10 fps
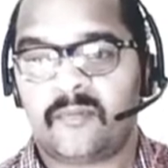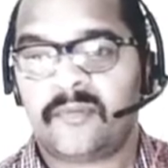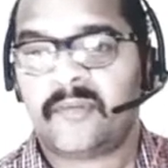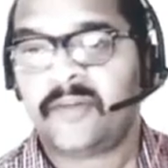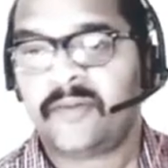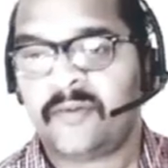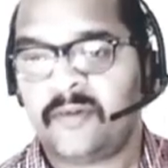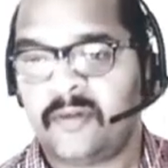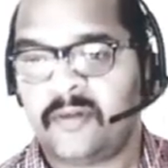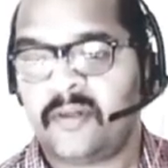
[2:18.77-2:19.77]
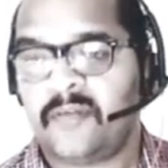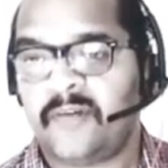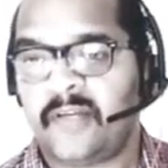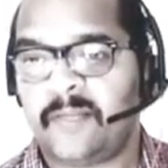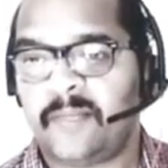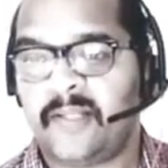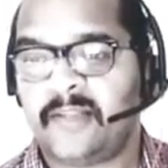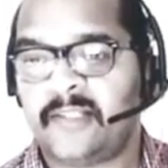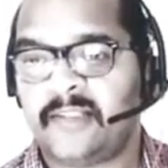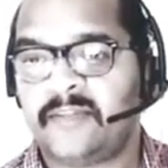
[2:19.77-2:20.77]
Yes. If I
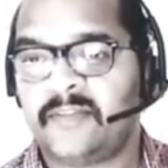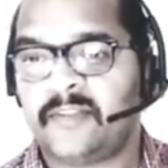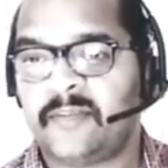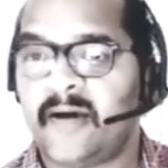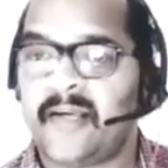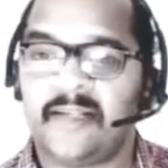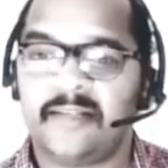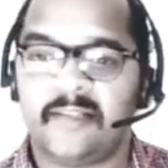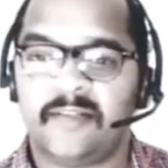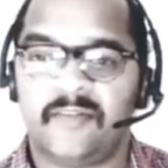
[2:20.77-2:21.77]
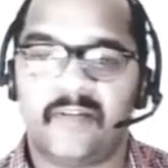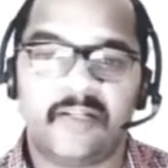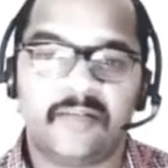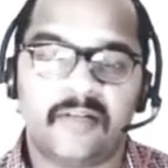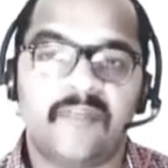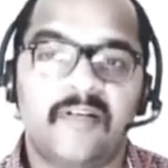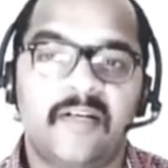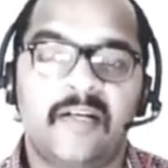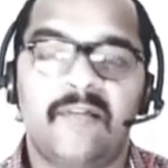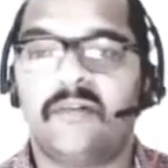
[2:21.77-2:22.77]
replace s with minus infinite, so
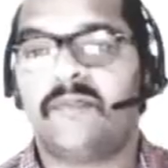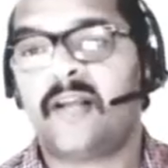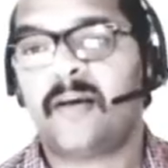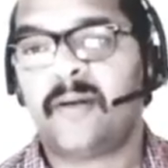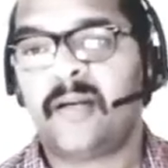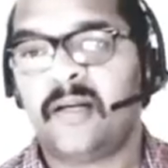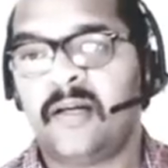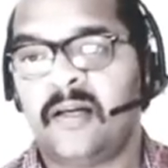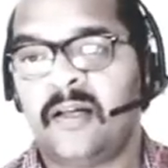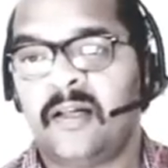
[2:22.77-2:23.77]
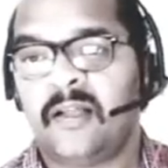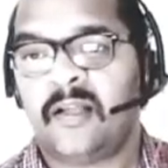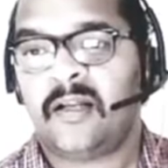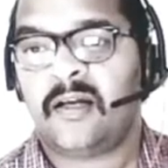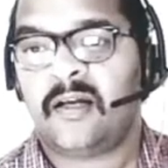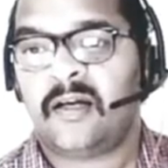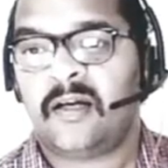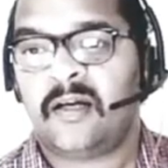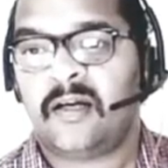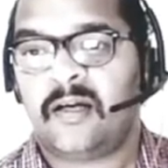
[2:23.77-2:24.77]
definitely what will happen?
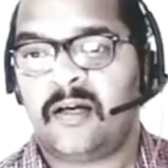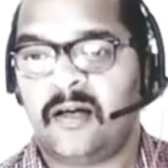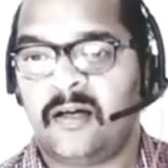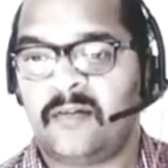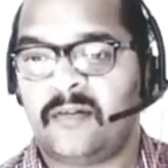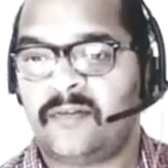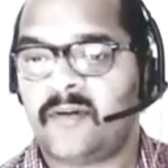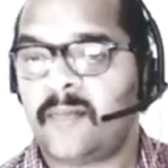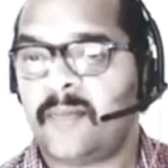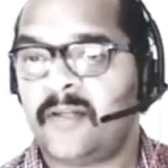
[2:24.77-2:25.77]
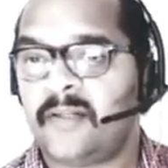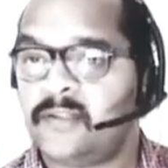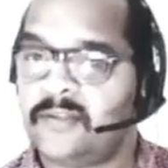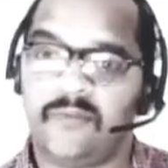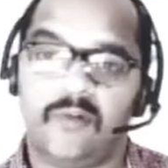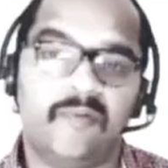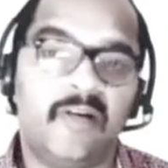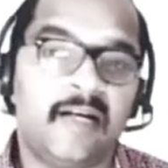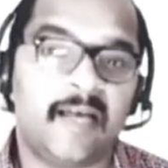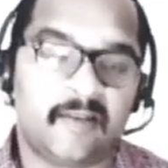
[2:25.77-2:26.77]
What will happen? This flow
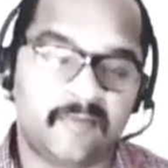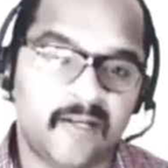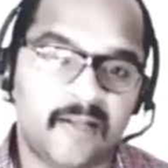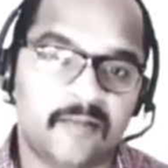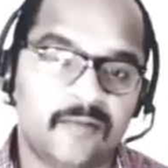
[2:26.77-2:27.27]
will diverge.